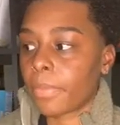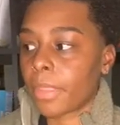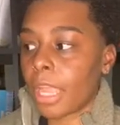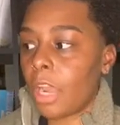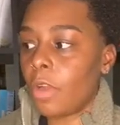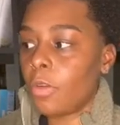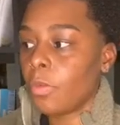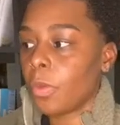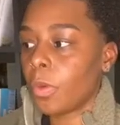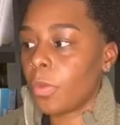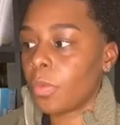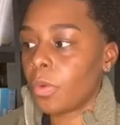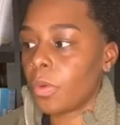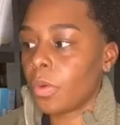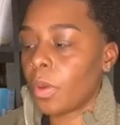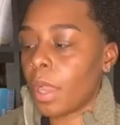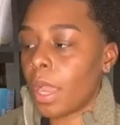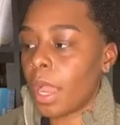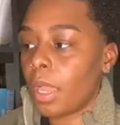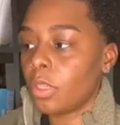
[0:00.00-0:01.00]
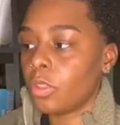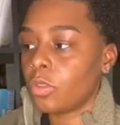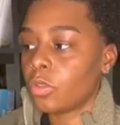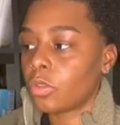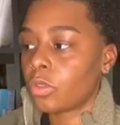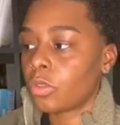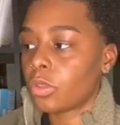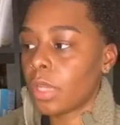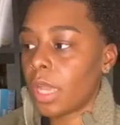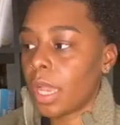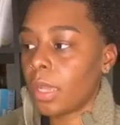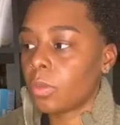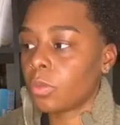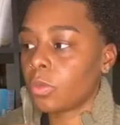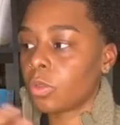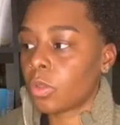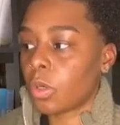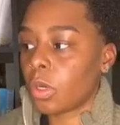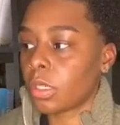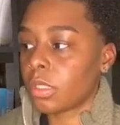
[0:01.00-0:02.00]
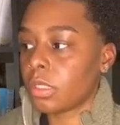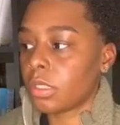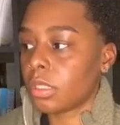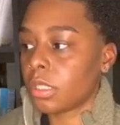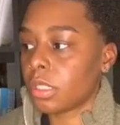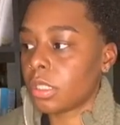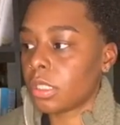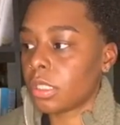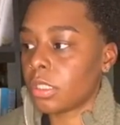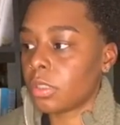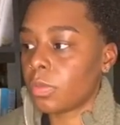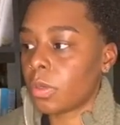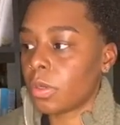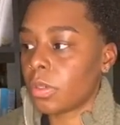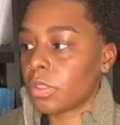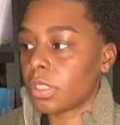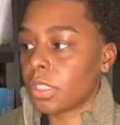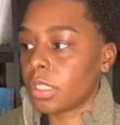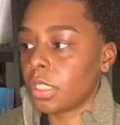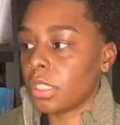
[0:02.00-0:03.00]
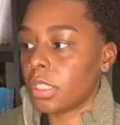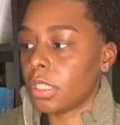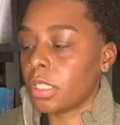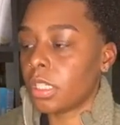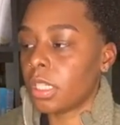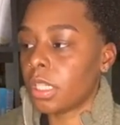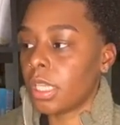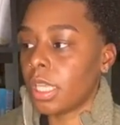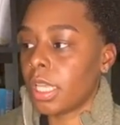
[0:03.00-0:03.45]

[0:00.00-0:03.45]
I remember I was talking to this person